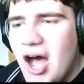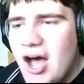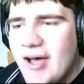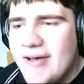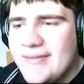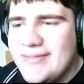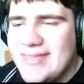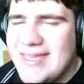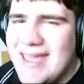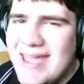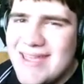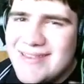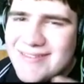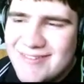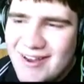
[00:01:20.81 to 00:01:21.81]
oh, the
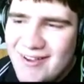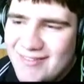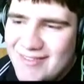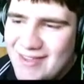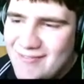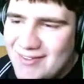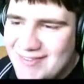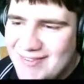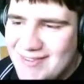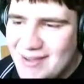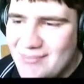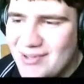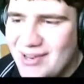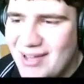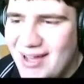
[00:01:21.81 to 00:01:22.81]
intro is even
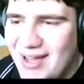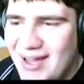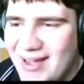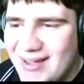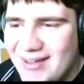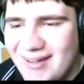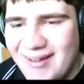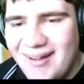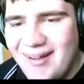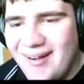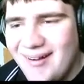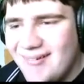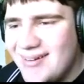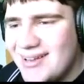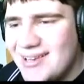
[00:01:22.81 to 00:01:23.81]
similar. Oh, I
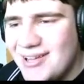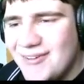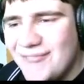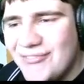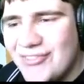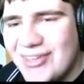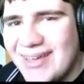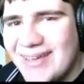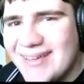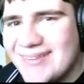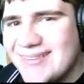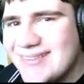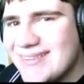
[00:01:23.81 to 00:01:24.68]
love this.